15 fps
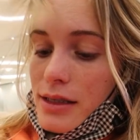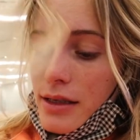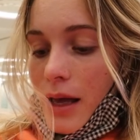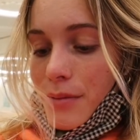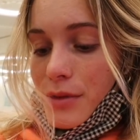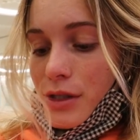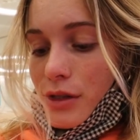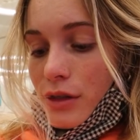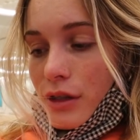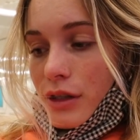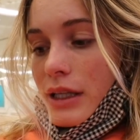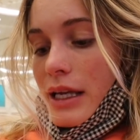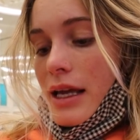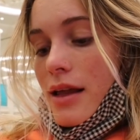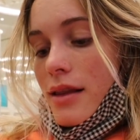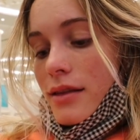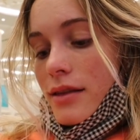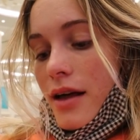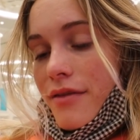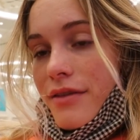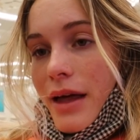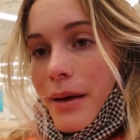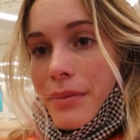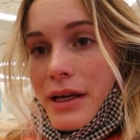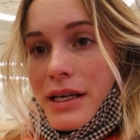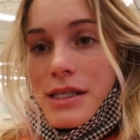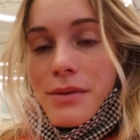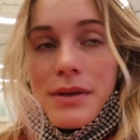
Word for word: Absolutely love that place.